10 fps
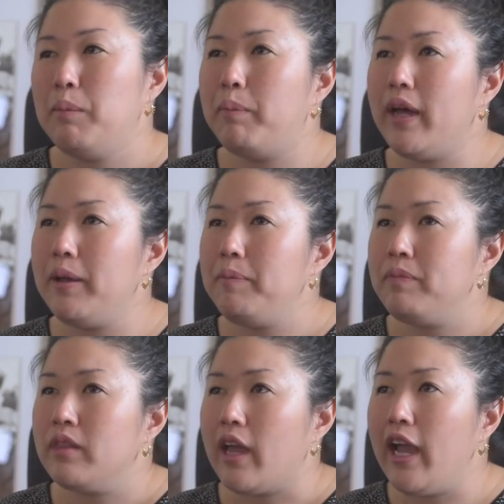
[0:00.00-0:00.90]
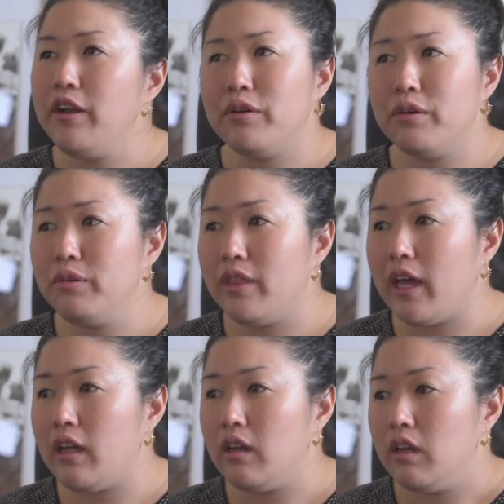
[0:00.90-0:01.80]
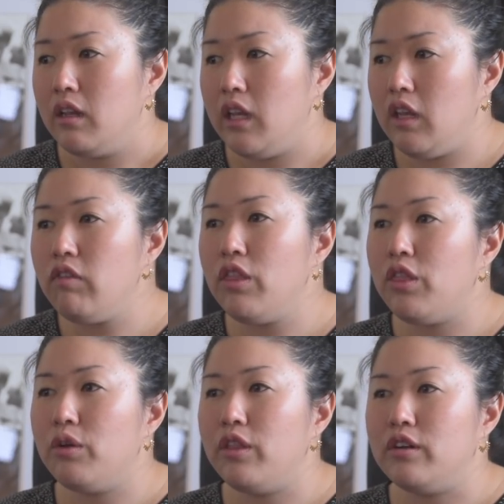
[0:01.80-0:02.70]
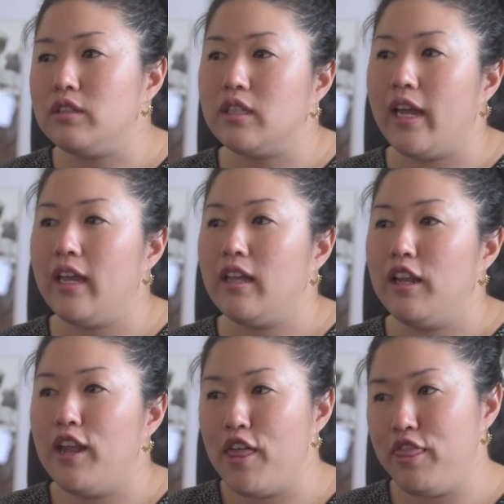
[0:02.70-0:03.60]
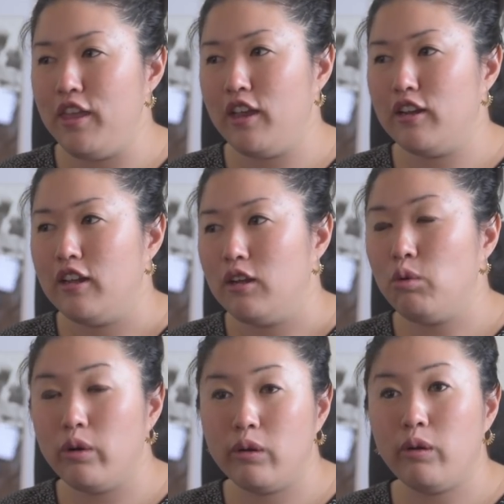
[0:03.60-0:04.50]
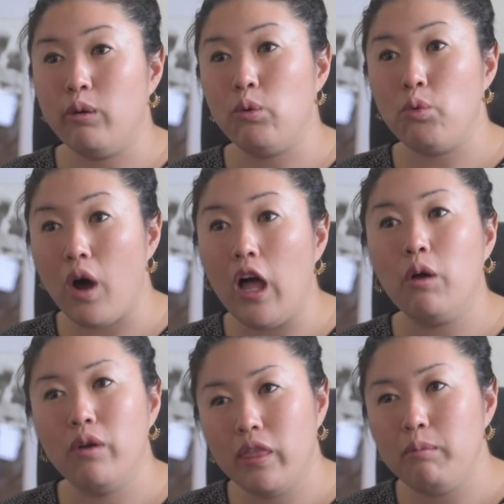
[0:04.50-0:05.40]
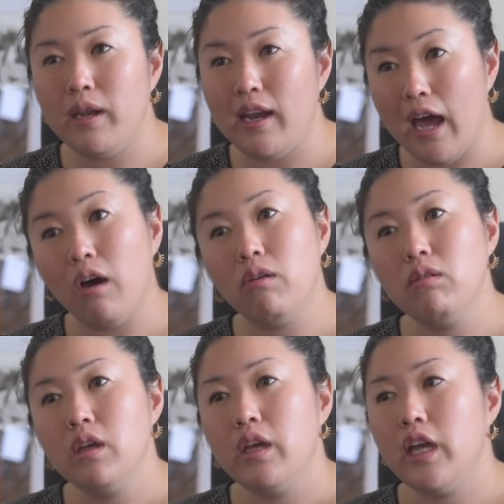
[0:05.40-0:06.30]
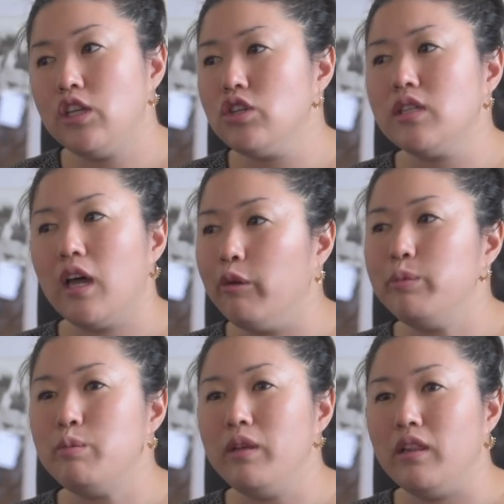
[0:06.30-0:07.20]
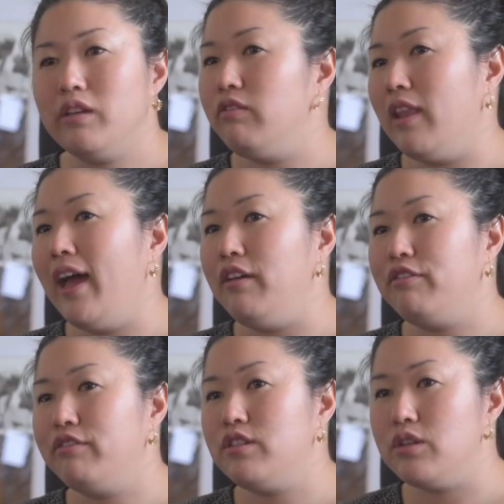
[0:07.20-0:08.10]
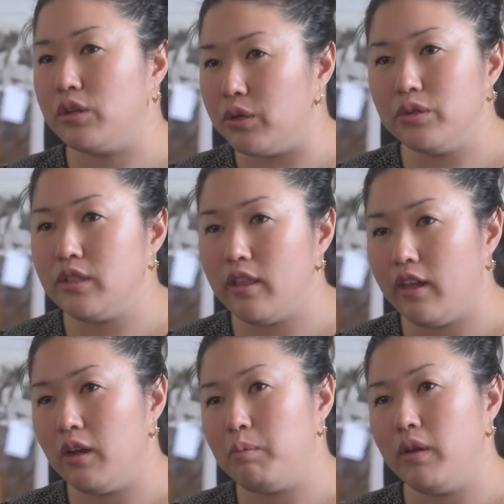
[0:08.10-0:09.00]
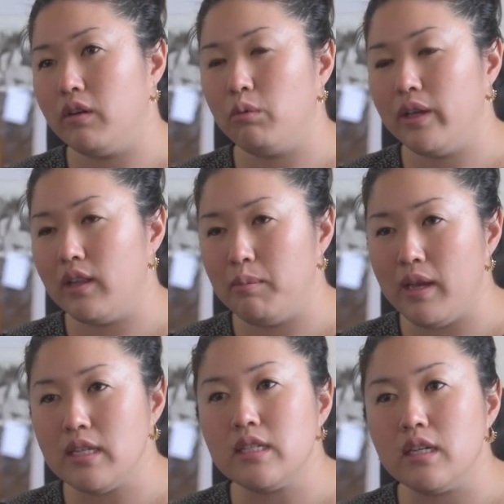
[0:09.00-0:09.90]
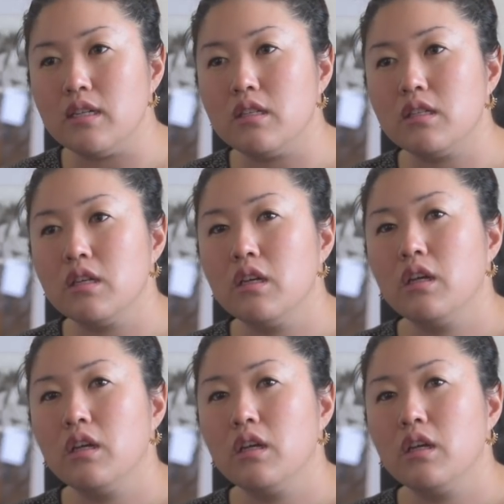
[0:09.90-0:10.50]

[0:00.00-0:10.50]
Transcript: But I know that even though there's like nothing quote unquote wrong with me now, it just helps me live life to go to therapy on a weekly basis.